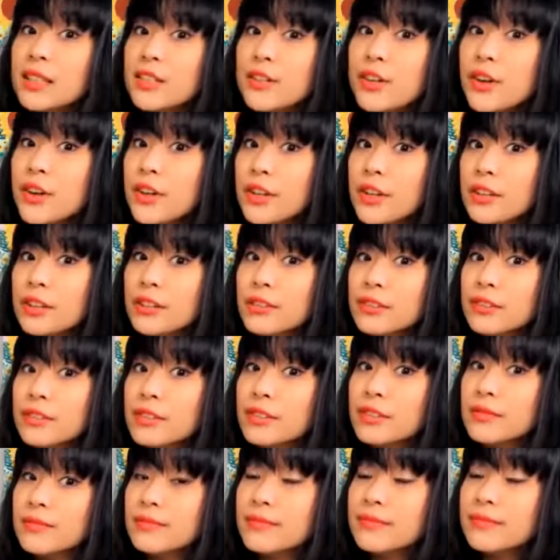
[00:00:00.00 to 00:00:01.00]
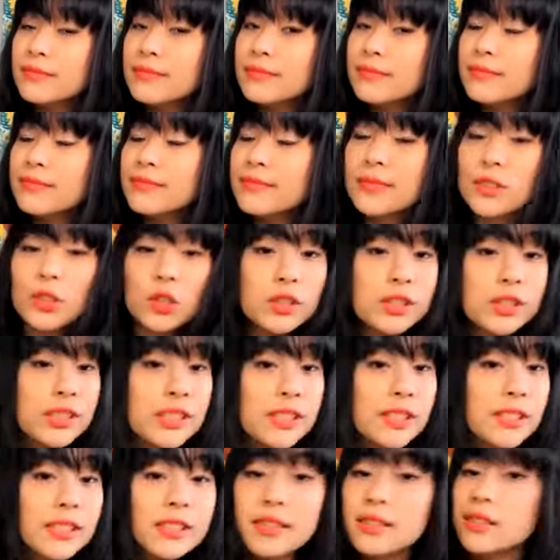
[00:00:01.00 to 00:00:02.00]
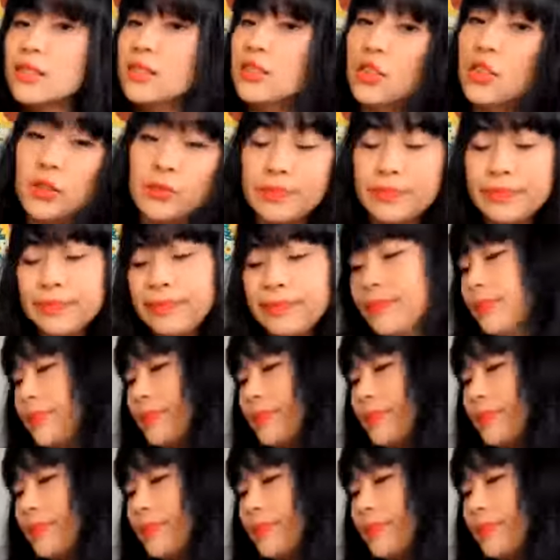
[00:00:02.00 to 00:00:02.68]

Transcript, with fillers: Turtles? Tortoises? Nope.